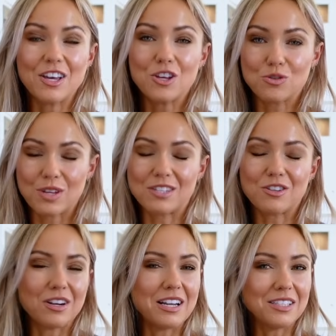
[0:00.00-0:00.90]
So that's
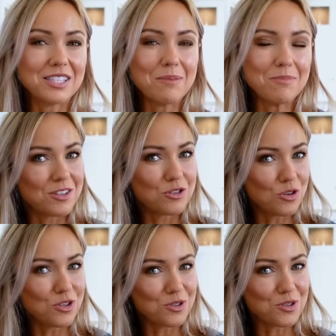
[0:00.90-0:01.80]
another little tip,
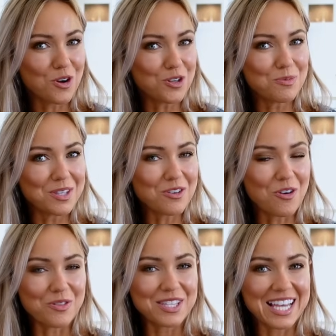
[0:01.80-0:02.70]
sauce or condiments
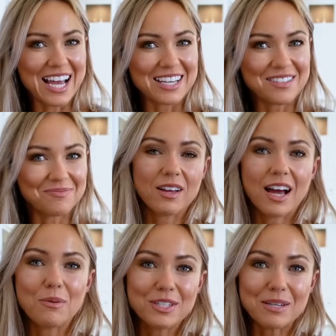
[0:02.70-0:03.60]
on the side.
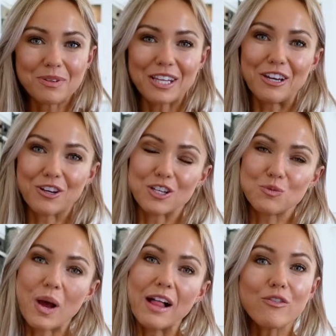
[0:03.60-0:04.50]
I would typically look as
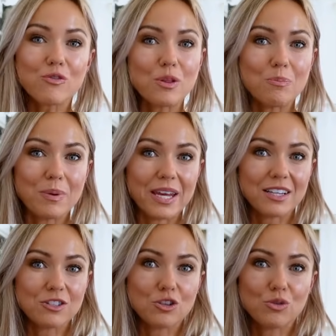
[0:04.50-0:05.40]
well for the
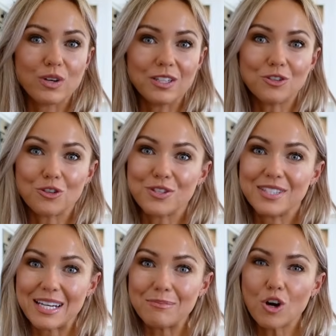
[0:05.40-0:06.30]
baked, grilled or
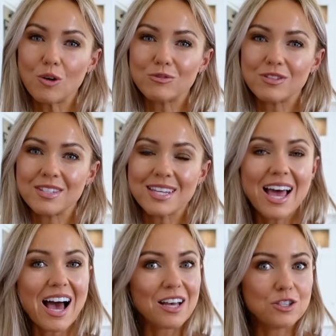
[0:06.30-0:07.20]
steamed options,
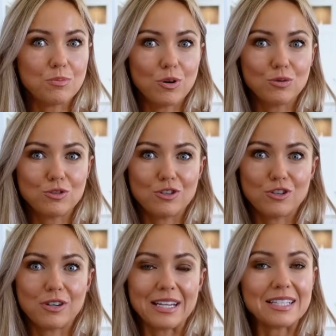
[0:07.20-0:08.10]
as opposed to
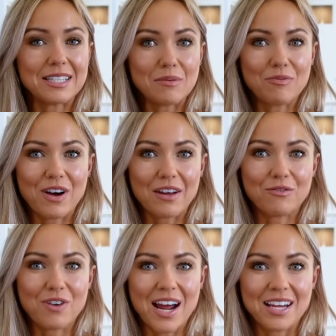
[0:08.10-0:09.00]
certainly deep fat
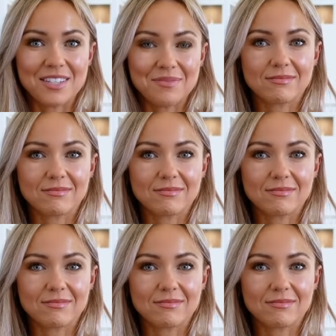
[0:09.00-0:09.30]
fried.